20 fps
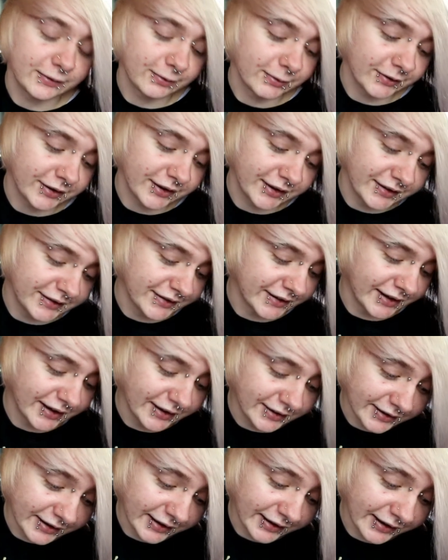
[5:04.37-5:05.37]
for the entire
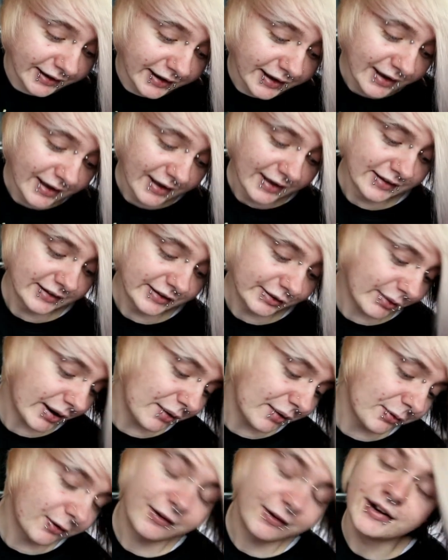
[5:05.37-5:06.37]
thing. So I
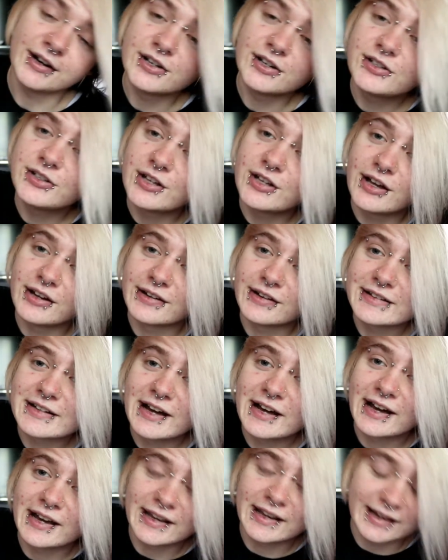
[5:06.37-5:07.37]
wore a shirt and a
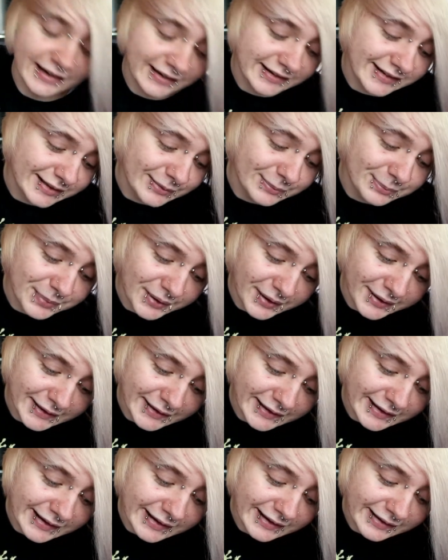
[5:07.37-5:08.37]
tie and some
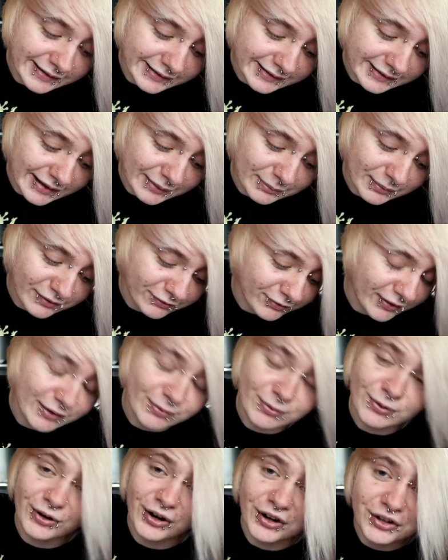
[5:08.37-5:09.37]
bunny ears, and my friend
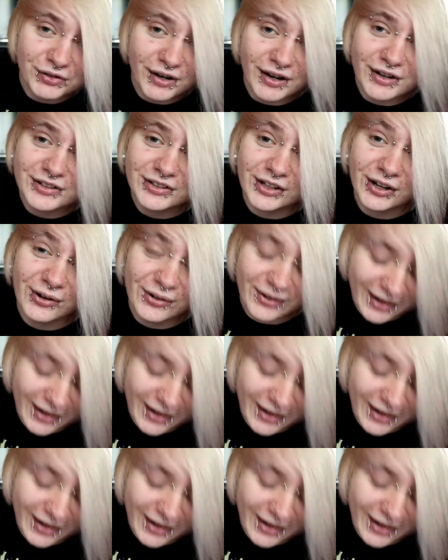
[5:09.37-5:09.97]
wore a trench coat